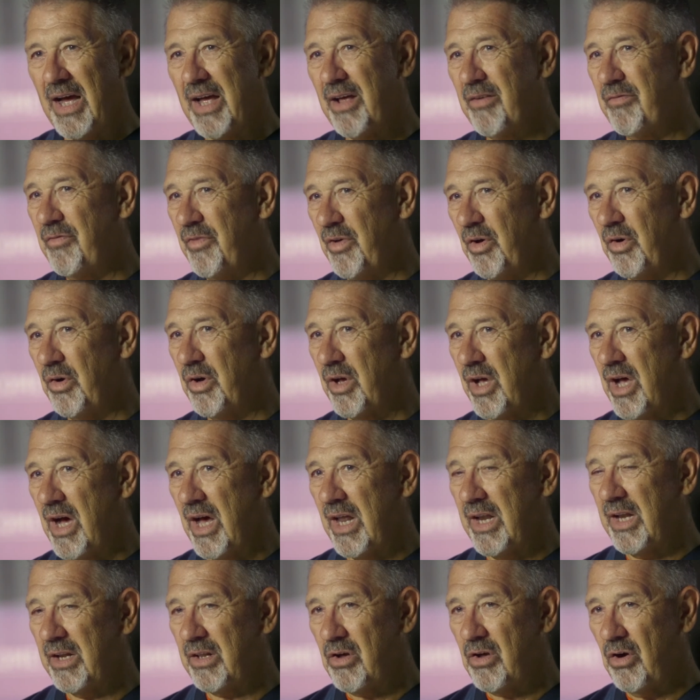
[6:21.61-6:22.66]
I had felt
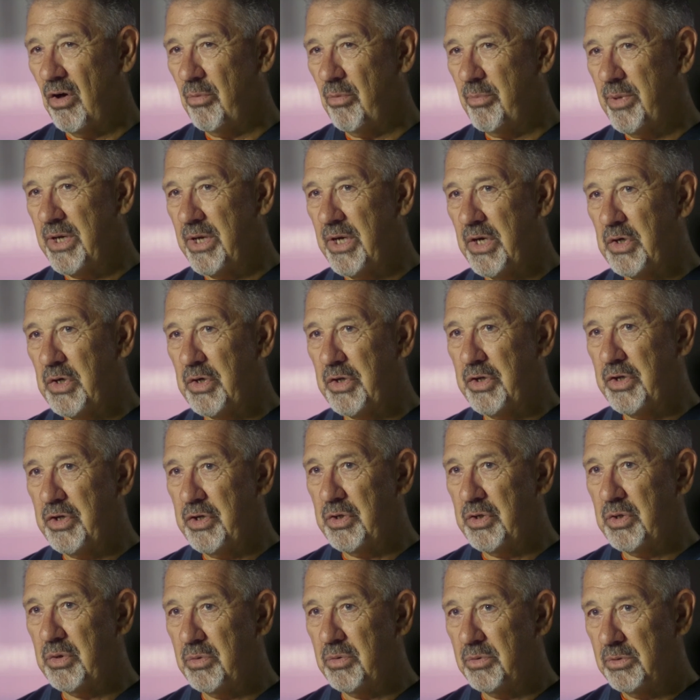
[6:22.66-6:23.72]
God had called me here to
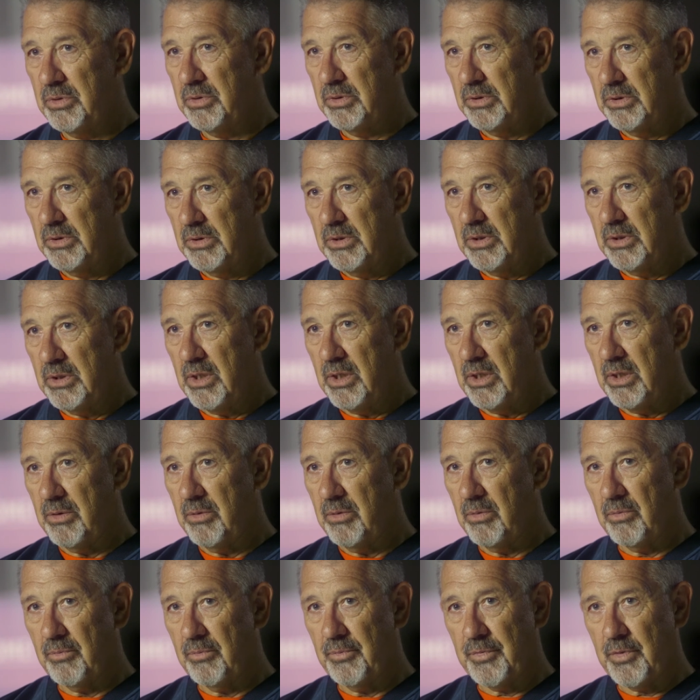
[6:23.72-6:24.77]
do
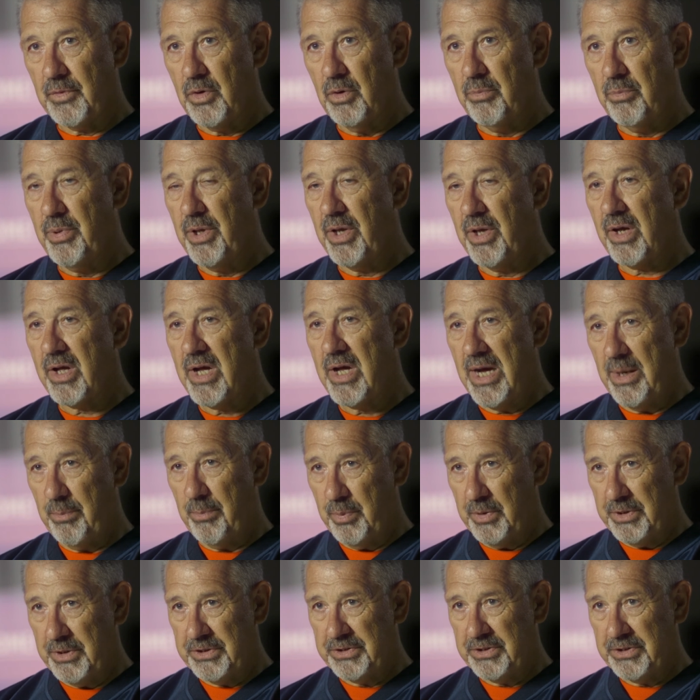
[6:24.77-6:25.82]
could be
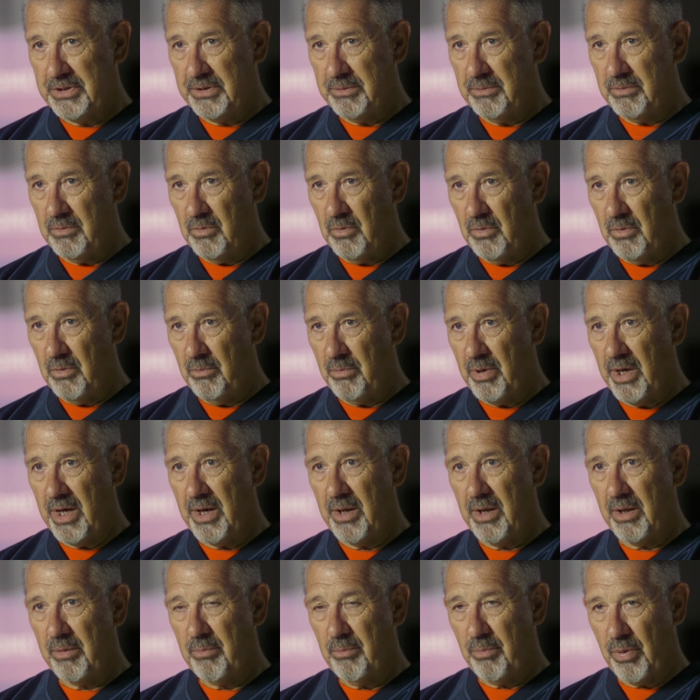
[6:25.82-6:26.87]
accomplished
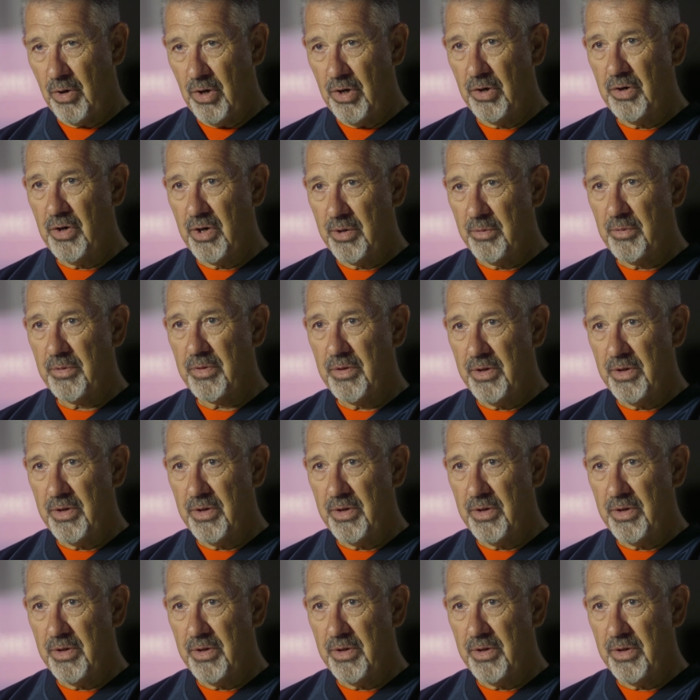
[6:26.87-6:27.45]
by partnering